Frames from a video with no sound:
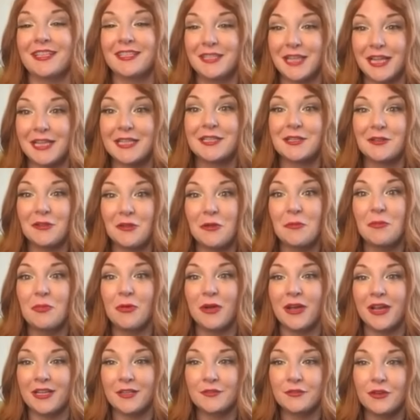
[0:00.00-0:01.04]
That's the whole
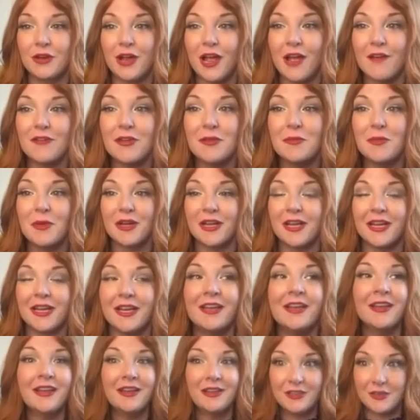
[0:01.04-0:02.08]
point, is for
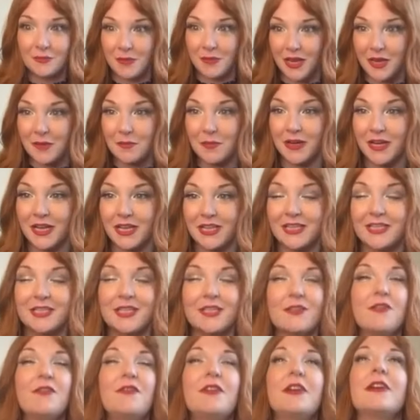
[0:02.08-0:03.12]
everybody to make money. This
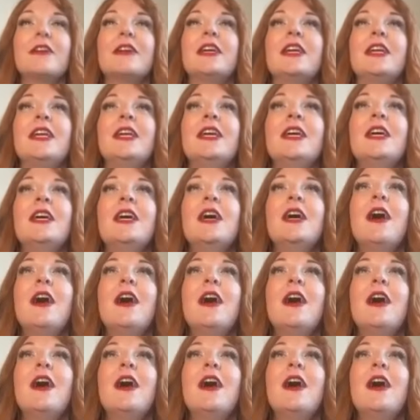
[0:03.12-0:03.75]
is a very